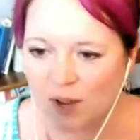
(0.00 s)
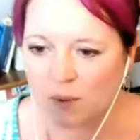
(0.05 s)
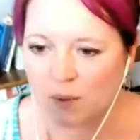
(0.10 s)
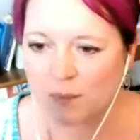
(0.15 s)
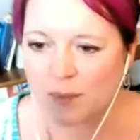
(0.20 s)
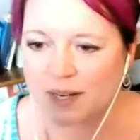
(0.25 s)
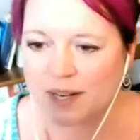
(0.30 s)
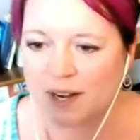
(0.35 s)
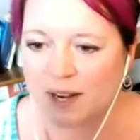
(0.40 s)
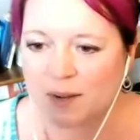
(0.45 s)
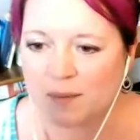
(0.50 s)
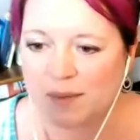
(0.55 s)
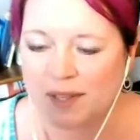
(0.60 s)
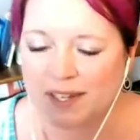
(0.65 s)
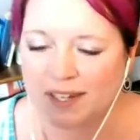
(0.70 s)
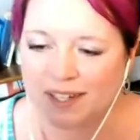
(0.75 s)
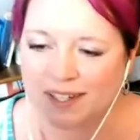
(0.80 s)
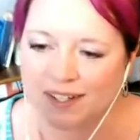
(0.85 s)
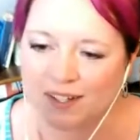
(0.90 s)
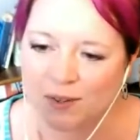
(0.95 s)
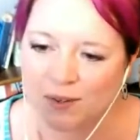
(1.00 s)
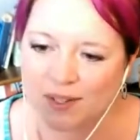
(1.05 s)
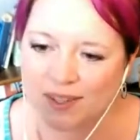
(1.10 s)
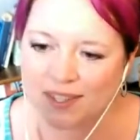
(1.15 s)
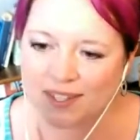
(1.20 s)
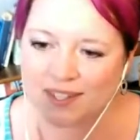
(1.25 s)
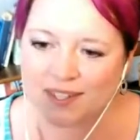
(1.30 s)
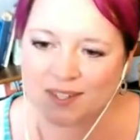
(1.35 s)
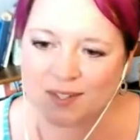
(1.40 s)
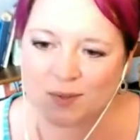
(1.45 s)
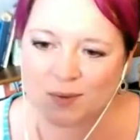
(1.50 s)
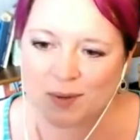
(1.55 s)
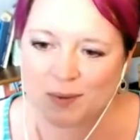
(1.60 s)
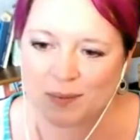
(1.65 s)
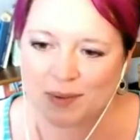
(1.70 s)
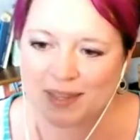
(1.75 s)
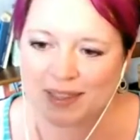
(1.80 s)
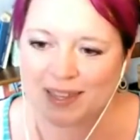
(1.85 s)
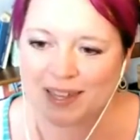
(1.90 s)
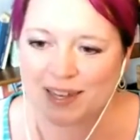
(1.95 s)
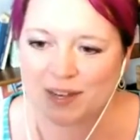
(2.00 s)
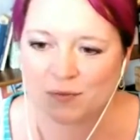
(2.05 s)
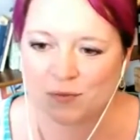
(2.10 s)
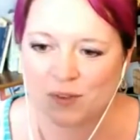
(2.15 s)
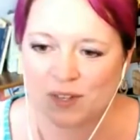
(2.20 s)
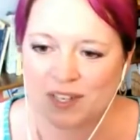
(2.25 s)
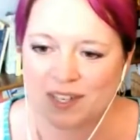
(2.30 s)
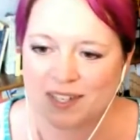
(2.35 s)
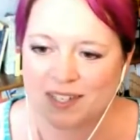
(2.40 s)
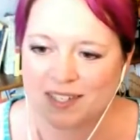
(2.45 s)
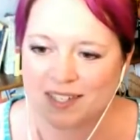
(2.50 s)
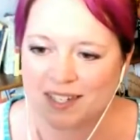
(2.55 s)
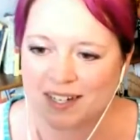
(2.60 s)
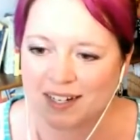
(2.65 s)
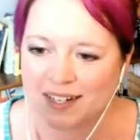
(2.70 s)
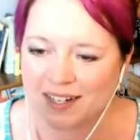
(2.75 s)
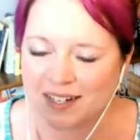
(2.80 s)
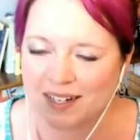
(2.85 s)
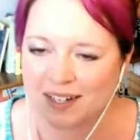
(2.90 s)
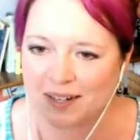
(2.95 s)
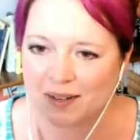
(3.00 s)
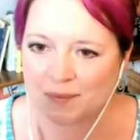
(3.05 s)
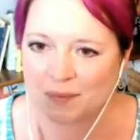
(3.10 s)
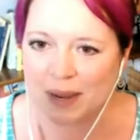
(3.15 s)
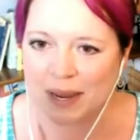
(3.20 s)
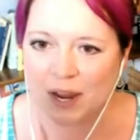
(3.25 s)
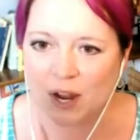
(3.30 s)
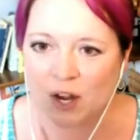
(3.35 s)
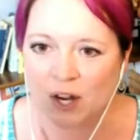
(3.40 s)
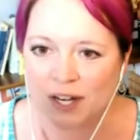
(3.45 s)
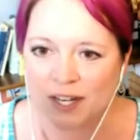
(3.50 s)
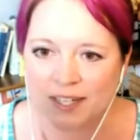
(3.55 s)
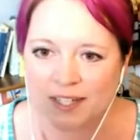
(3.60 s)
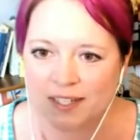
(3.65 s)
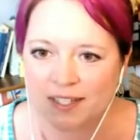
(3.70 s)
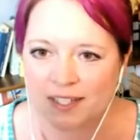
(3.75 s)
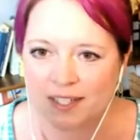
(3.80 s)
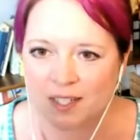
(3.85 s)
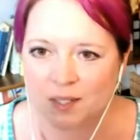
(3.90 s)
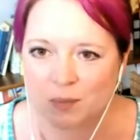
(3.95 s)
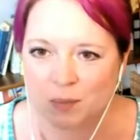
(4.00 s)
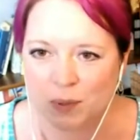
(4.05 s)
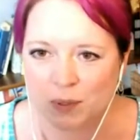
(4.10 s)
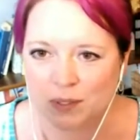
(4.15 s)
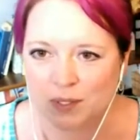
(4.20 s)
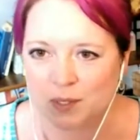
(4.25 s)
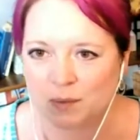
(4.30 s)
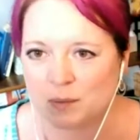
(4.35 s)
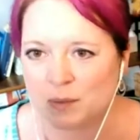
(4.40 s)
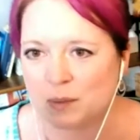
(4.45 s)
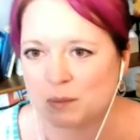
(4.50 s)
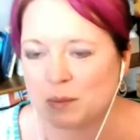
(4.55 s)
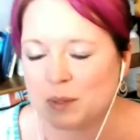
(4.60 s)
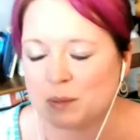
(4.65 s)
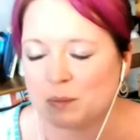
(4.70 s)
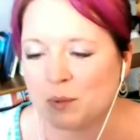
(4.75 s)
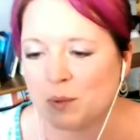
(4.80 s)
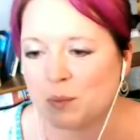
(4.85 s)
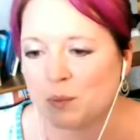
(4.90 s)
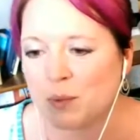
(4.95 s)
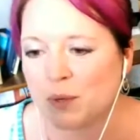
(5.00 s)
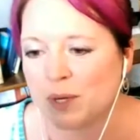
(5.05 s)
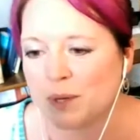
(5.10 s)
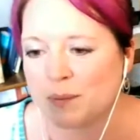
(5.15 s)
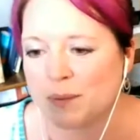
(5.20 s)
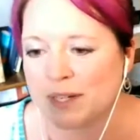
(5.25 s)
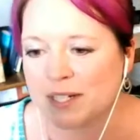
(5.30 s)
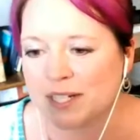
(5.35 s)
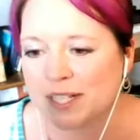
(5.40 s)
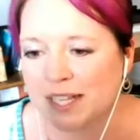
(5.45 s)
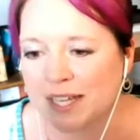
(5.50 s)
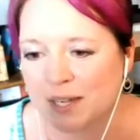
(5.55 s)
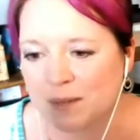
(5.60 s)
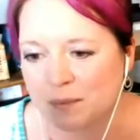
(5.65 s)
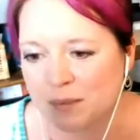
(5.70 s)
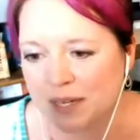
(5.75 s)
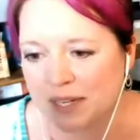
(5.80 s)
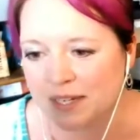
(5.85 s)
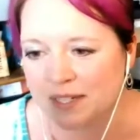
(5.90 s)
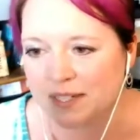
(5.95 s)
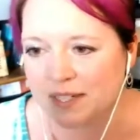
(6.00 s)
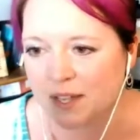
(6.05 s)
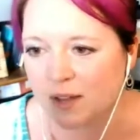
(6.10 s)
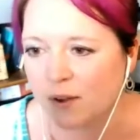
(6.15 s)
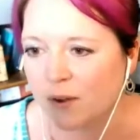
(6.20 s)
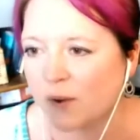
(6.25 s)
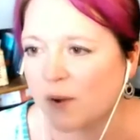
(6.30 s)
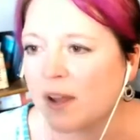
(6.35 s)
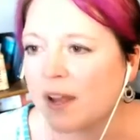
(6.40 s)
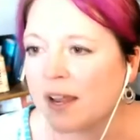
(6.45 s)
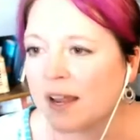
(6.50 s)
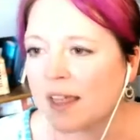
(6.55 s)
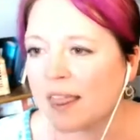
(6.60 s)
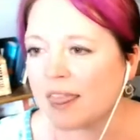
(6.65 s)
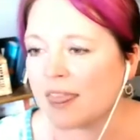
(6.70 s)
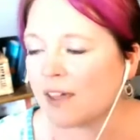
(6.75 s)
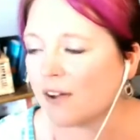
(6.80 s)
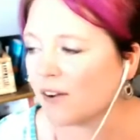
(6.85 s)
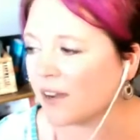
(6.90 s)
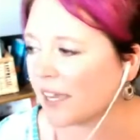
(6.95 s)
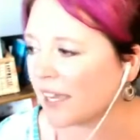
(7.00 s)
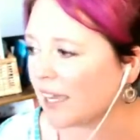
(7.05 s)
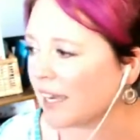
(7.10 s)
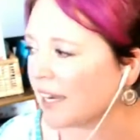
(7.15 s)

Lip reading: But now I'm like, you know what? This is what my life is. And my audience is supposed to be people pretty much like me. So they'll get